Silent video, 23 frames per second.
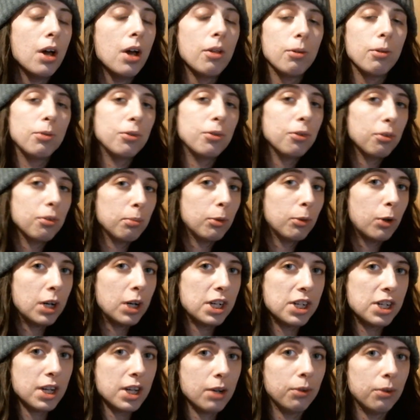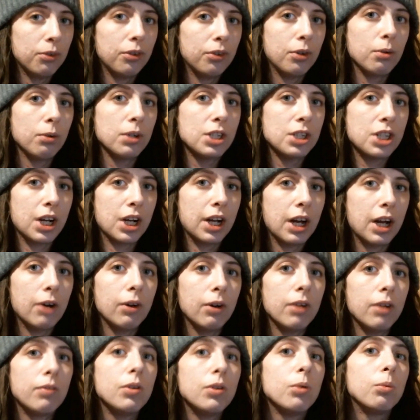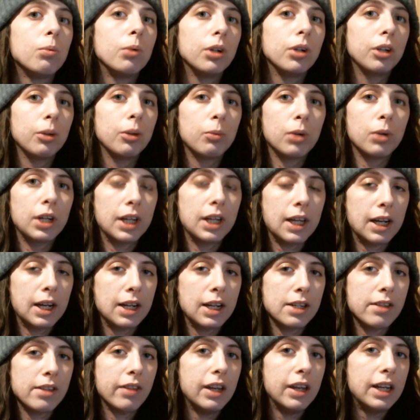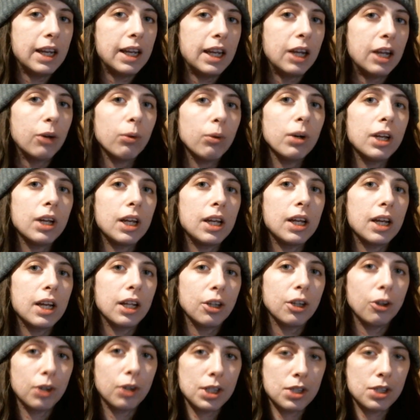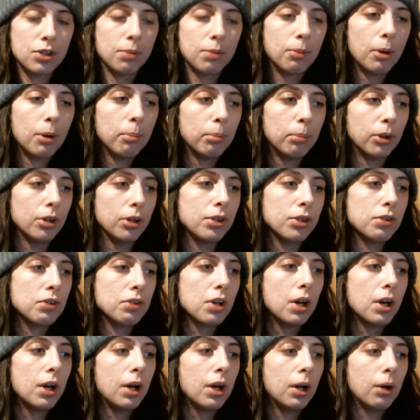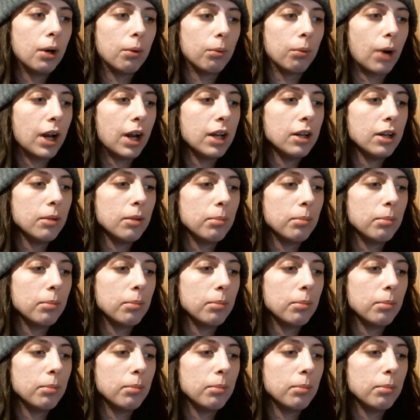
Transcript: Those are some great channels to go and check out if you really want to get into the nitty-gritty and look at some numbers, right?